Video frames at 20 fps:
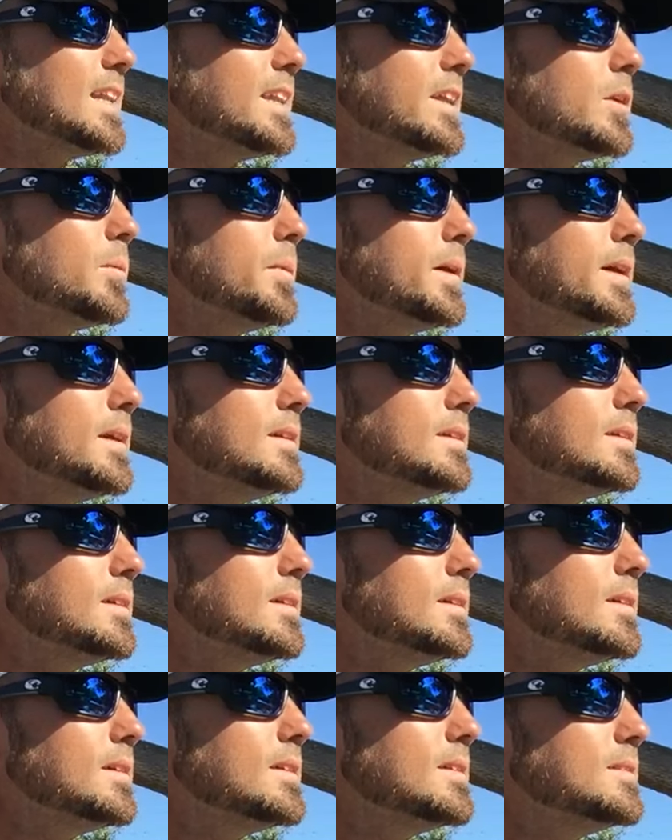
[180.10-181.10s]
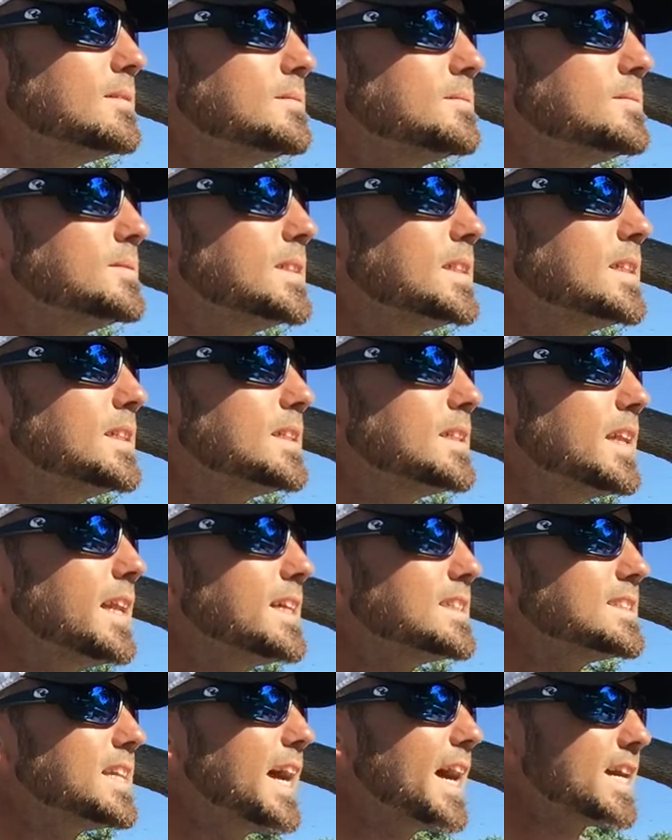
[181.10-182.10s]
a little bit
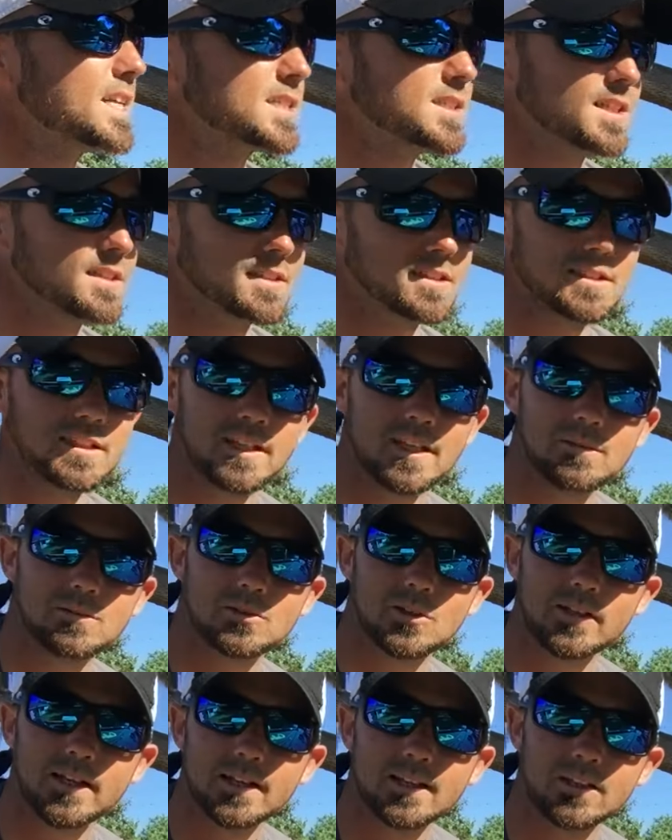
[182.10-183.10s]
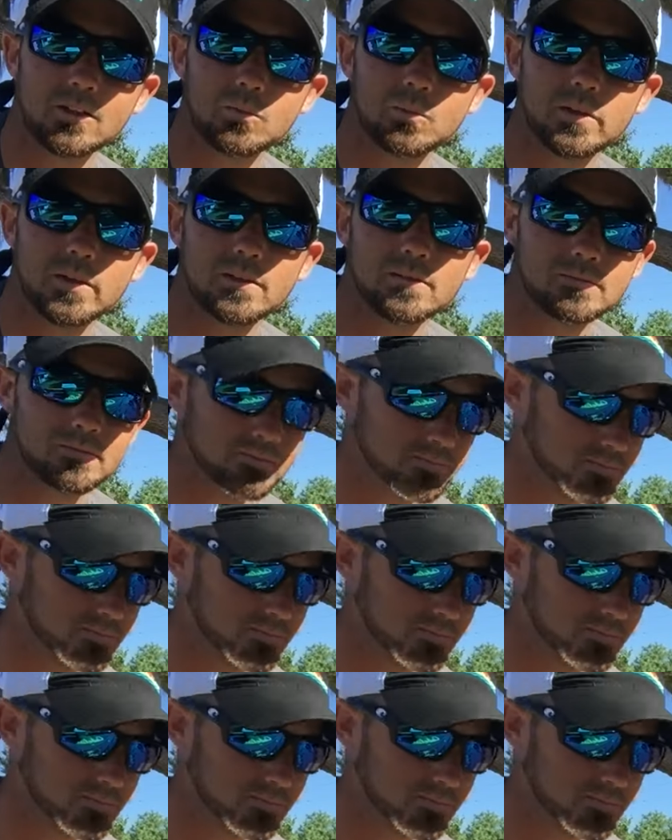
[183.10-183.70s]
less action on the tip, so I got a little bit